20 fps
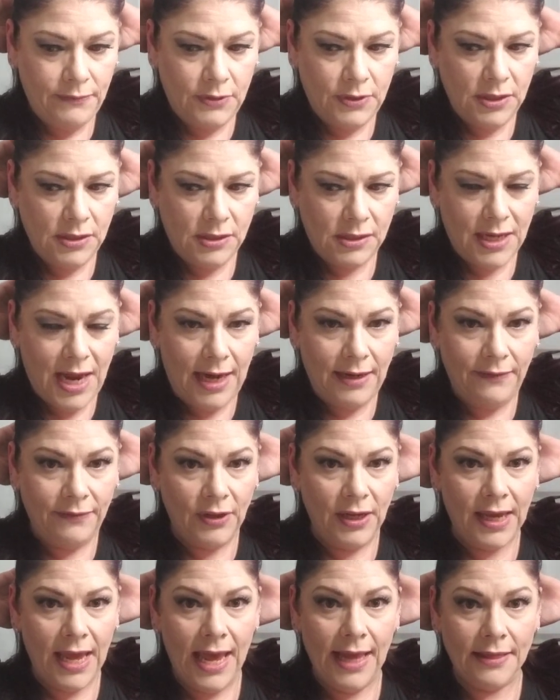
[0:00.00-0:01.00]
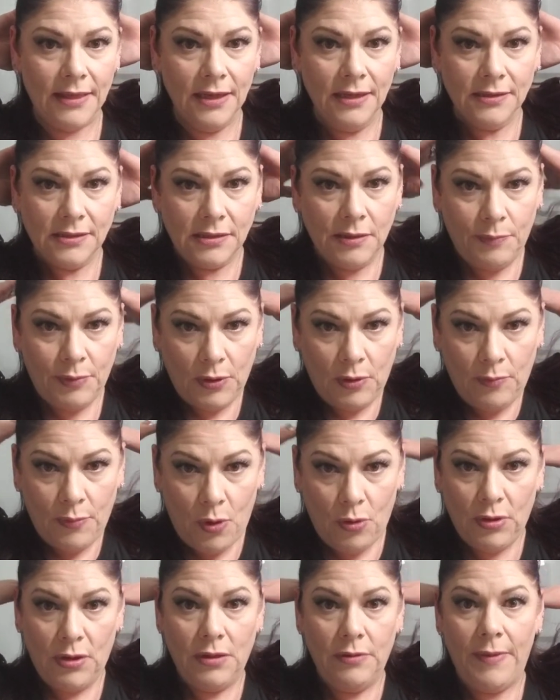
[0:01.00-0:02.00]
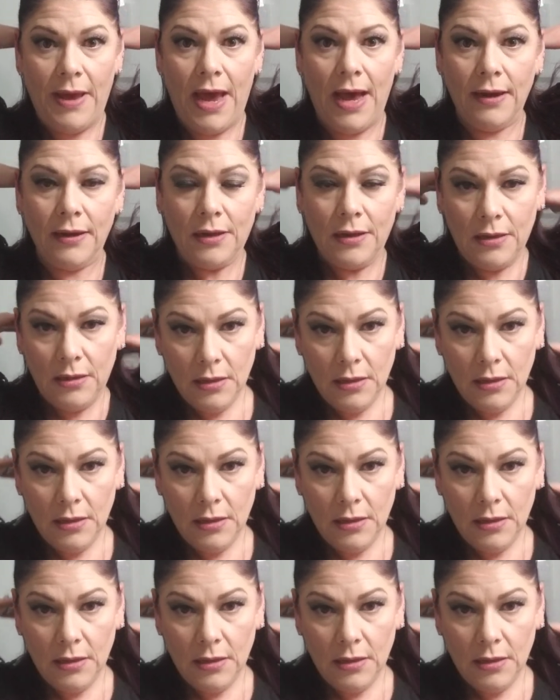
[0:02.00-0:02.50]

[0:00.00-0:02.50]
just kind of like at the occipital bone in the back,